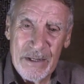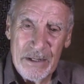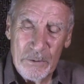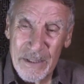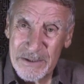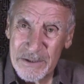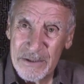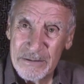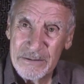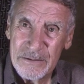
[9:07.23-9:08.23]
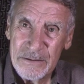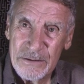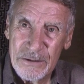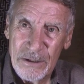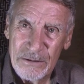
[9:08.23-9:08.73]
in a Western
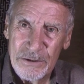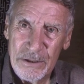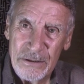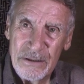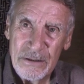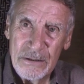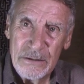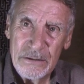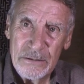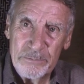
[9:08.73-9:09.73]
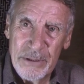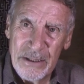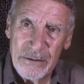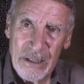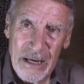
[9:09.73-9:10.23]
culture,
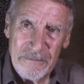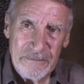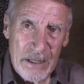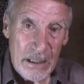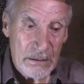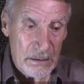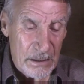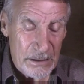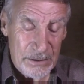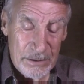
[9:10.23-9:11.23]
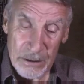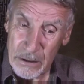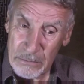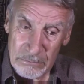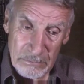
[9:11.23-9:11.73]
being laughed at is
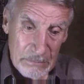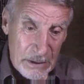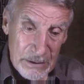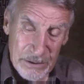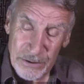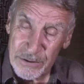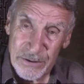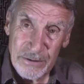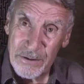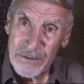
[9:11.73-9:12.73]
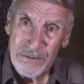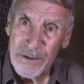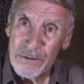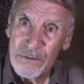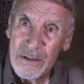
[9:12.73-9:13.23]
just a
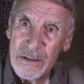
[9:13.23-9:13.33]
no-no.